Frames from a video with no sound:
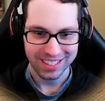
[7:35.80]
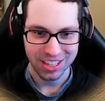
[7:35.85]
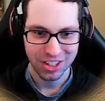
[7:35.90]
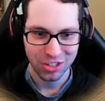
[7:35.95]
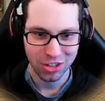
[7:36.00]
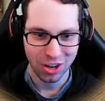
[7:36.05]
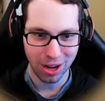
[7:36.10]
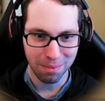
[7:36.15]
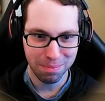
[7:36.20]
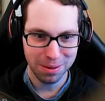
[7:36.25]

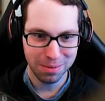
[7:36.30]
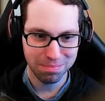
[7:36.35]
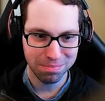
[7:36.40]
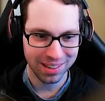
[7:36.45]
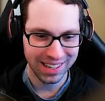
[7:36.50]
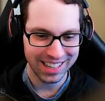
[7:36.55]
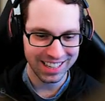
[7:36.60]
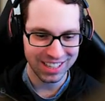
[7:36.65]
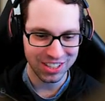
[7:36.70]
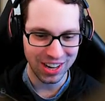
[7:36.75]
So I've been
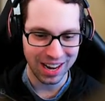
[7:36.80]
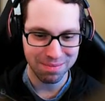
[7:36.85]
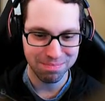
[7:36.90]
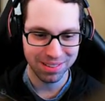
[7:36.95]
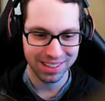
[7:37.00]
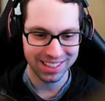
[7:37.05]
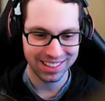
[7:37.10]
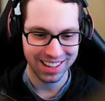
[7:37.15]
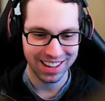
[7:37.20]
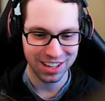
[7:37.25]
playing, I
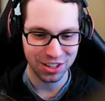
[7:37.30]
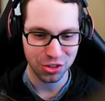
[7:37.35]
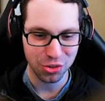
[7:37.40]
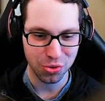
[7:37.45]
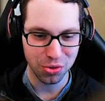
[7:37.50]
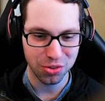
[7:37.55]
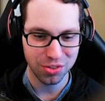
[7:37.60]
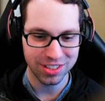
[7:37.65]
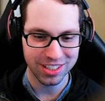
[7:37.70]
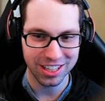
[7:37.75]
play a lot of
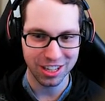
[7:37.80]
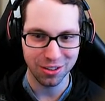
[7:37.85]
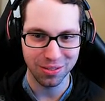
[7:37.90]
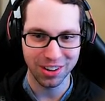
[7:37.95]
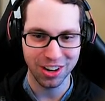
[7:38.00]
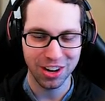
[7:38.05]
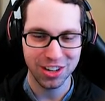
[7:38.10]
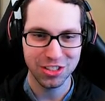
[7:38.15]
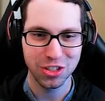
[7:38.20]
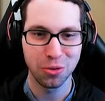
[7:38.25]
True Sim and
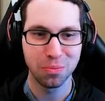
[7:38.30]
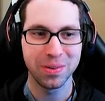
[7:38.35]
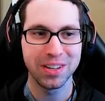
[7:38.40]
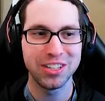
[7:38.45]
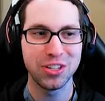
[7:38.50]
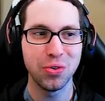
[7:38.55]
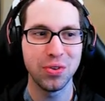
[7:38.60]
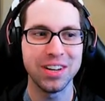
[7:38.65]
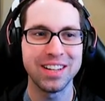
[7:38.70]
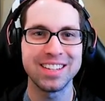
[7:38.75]
also been
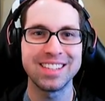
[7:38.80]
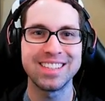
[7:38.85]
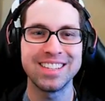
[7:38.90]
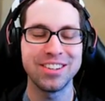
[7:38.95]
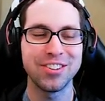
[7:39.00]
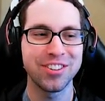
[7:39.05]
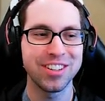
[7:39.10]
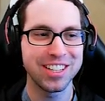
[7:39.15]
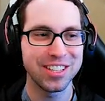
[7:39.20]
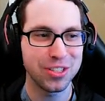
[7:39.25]
doing a
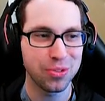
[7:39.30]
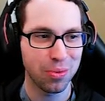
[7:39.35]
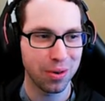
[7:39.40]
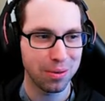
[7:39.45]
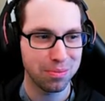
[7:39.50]
series where